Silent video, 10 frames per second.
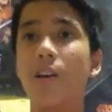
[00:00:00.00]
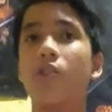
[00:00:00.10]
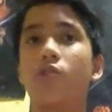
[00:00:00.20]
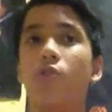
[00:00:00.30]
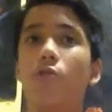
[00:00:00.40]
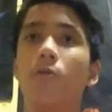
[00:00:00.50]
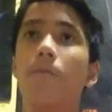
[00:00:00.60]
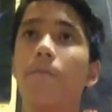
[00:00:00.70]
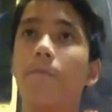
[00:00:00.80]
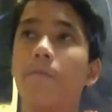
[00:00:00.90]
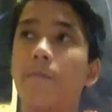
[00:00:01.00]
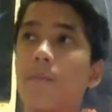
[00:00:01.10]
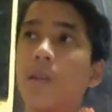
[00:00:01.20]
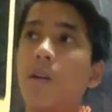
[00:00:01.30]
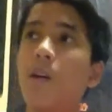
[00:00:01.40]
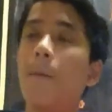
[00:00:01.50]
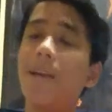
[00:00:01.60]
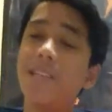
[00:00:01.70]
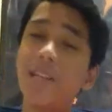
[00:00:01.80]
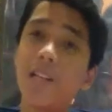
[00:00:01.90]
So
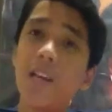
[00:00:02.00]
basically,